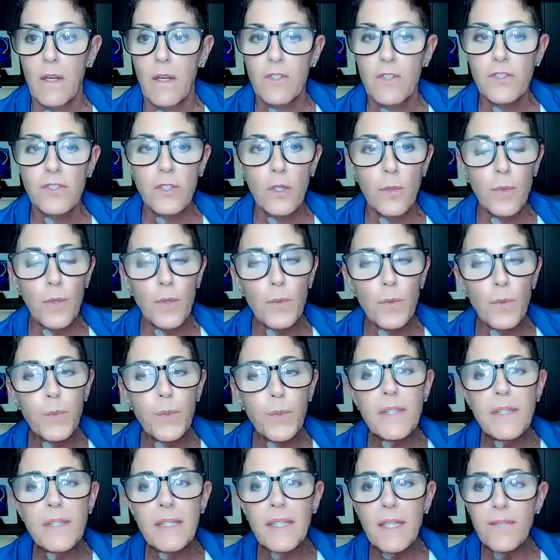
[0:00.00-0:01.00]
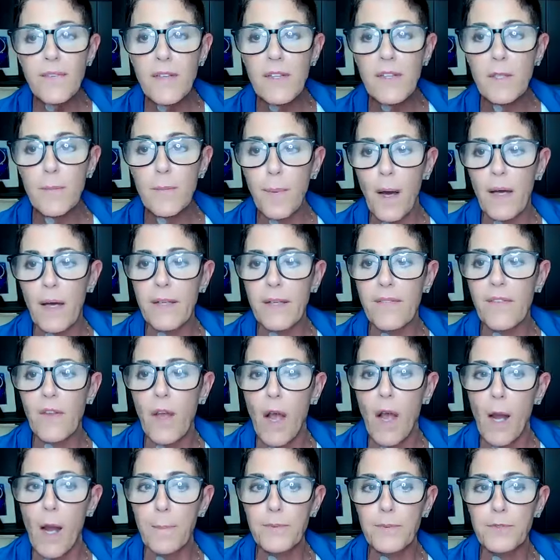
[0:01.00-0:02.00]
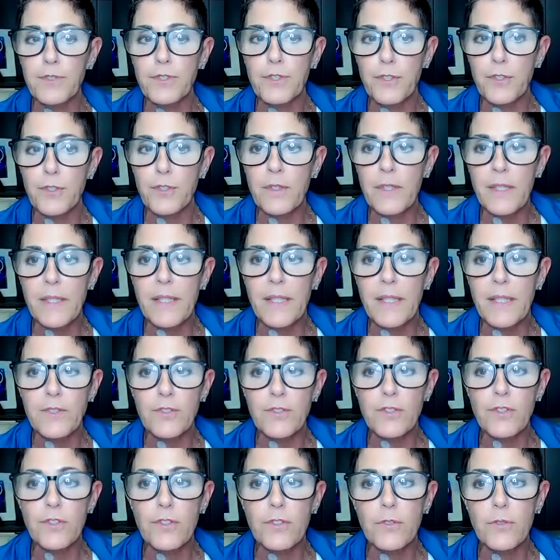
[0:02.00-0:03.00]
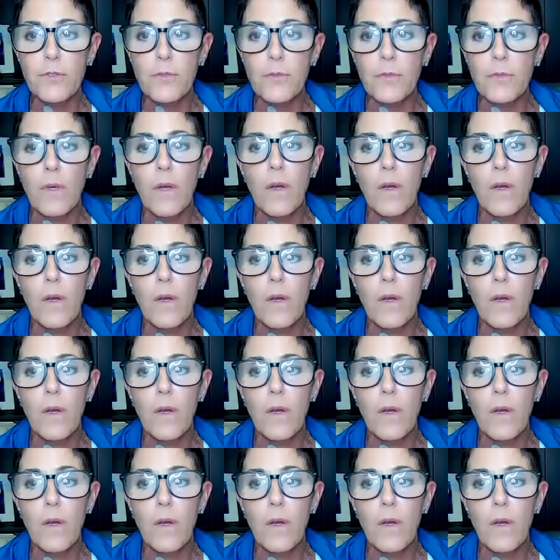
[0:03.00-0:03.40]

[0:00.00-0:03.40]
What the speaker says: So we're really giving the body the opportunity to